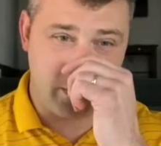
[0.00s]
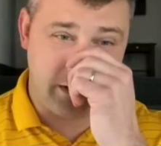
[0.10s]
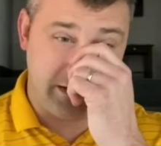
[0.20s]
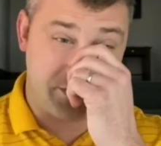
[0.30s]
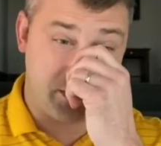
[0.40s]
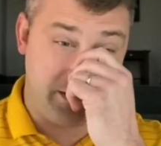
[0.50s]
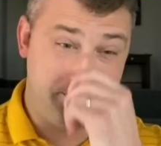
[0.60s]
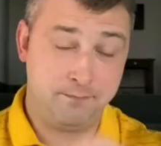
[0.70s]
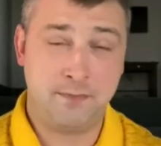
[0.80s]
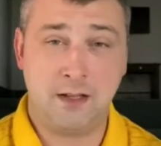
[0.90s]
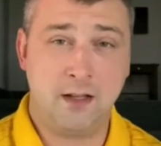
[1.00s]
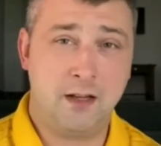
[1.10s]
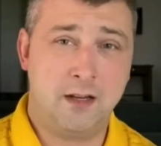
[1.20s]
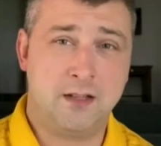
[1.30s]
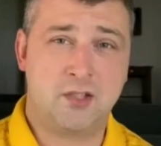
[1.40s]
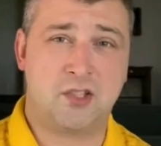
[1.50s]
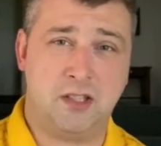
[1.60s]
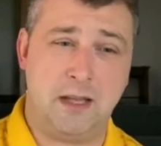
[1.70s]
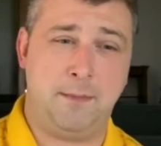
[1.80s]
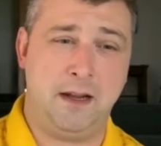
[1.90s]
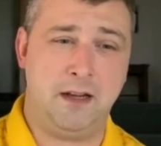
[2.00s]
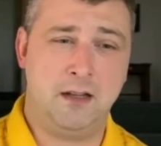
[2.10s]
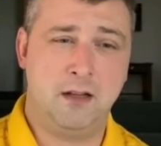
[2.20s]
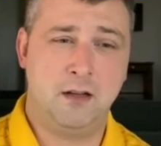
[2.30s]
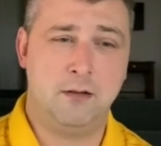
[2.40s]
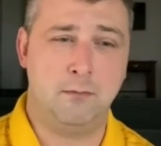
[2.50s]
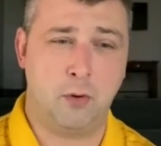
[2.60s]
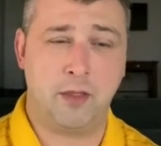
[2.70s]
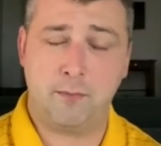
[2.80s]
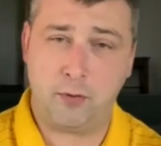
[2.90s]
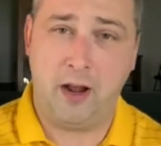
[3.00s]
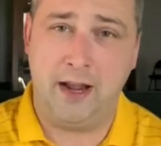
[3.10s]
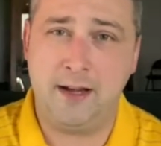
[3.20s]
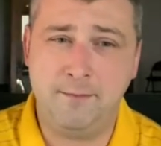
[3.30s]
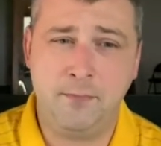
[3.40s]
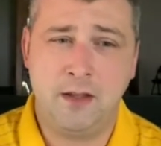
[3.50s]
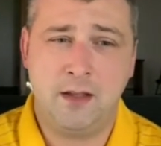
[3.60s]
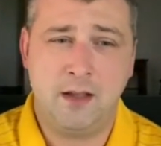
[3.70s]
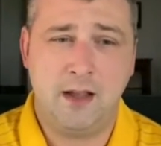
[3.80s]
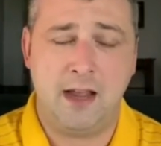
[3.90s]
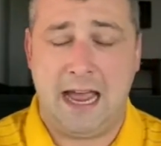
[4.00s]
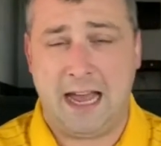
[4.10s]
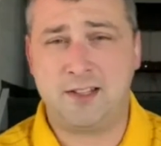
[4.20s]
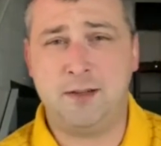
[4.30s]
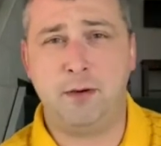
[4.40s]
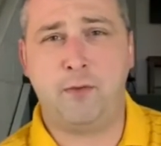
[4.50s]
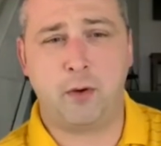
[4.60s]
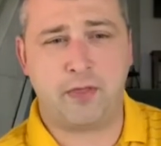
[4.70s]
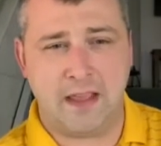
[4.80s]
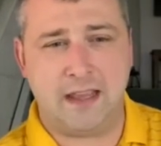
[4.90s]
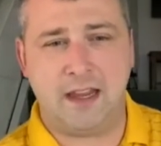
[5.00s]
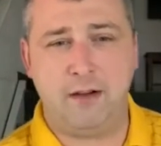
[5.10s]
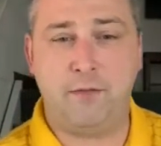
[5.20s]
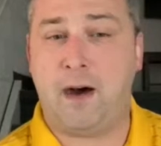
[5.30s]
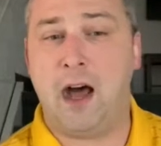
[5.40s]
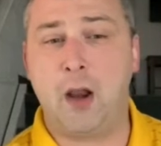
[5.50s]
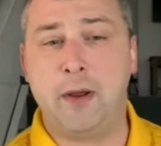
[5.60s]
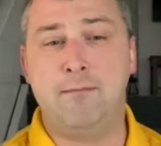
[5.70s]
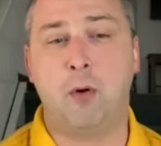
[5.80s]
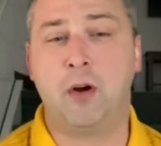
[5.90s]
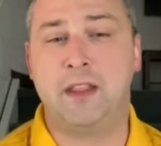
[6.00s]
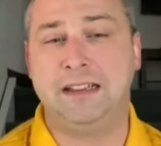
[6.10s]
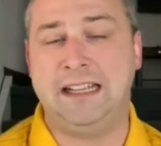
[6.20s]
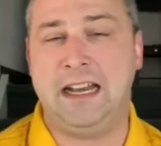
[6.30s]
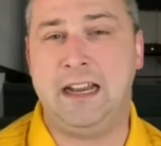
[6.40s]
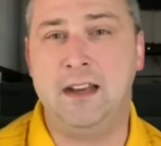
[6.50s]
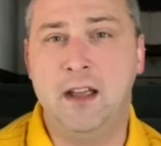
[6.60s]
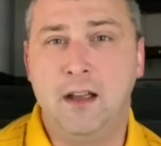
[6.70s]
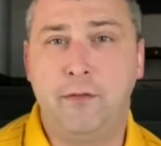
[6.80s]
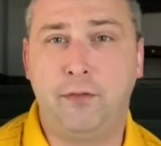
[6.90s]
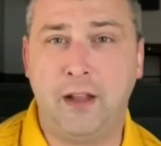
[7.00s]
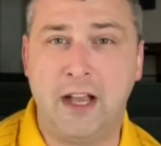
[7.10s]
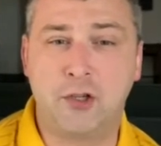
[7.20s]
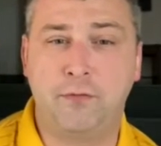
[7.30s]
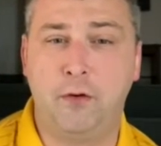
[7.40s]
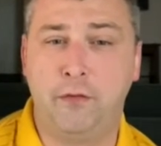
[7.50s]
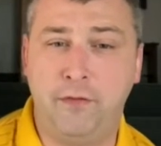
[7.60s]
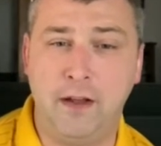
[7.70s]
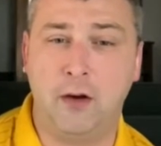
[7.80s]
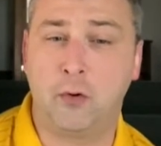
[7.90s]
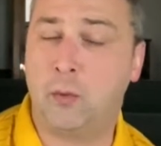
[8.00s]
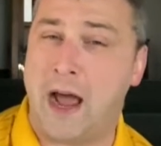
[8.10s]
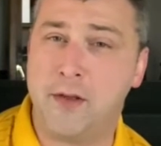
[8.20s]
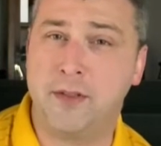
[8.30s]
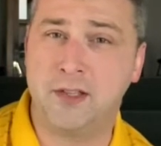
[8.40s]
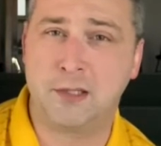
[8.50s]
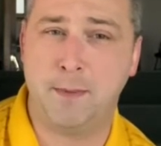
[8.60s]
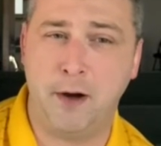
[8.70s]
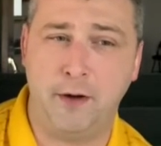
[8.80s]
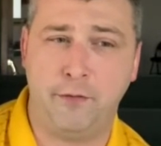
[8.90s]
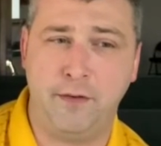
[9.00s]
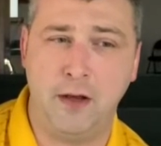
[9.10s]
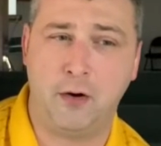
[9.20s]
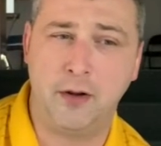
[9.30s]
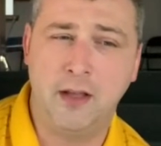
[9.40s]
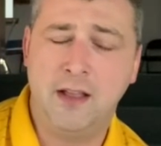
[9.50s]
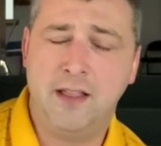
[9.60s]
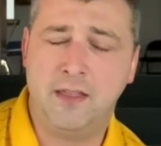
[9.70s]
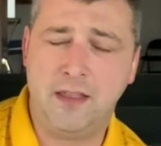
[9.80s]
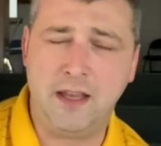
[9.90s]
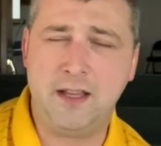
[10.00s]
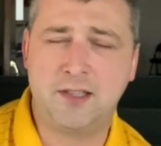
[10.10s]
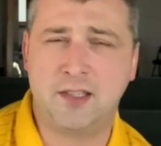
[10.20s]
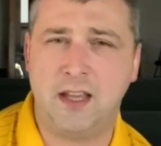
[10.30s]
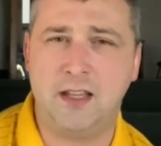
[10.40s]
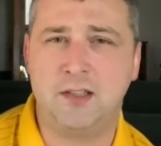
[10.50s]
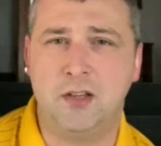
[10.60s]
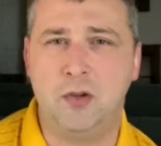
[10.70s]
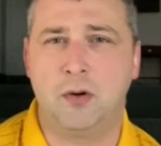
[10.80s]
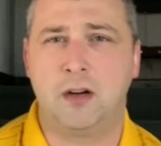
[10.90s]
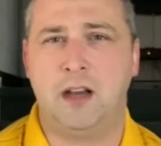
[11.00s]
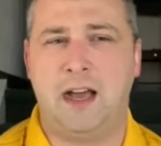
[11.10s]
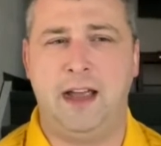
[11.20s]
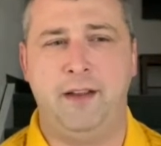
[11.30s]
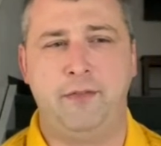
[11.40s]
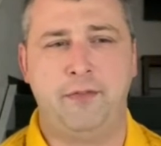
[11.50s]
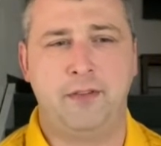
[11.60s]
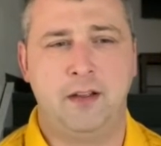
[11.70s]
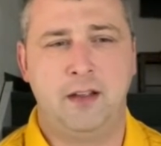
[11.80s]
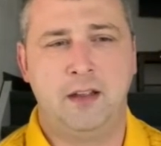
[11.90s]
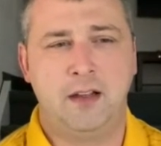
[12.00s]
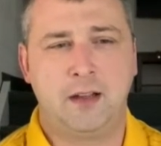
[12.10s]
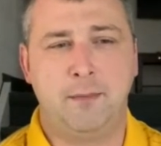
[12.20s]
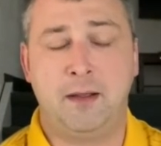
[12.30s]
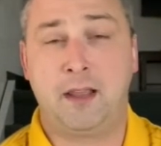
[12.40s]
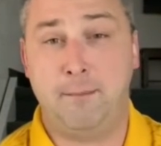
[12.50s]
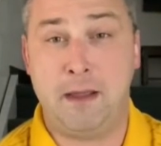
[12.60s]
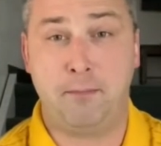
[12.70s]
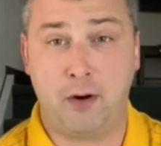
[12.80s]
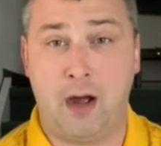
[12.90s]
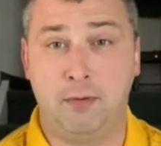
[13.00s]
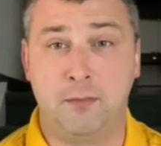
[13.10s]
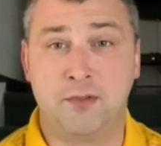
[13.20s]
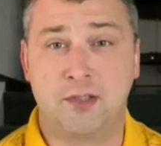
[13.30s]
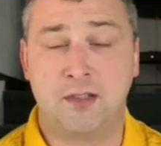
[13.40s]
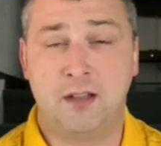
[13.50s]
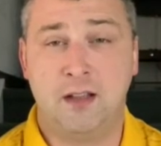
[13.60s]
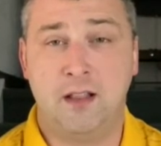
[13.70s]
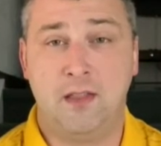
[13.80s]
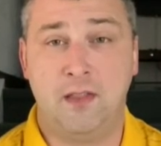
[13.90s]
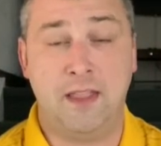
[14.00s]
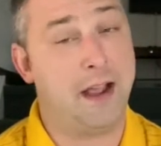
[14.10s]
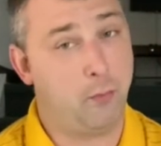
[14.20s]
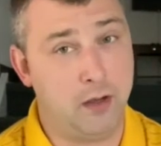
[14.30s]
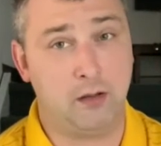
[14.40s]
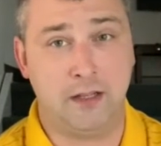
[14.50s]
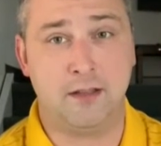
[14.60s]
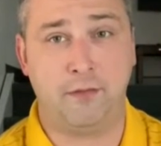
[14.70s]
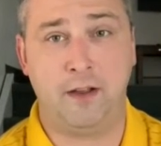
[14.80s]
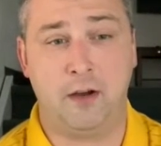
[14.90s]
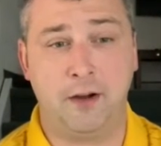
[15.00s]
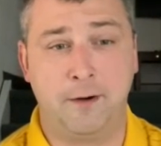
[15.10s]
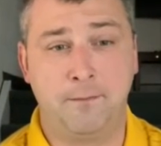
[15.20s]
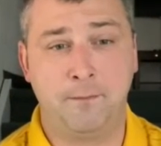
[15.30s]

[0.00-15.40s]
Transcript: than listening, sleeping more than praying, acting before thinking, following more than leading, flesh fulfilled rather than spirit filled. These things in your life I mean, can be problems that will lead to failure.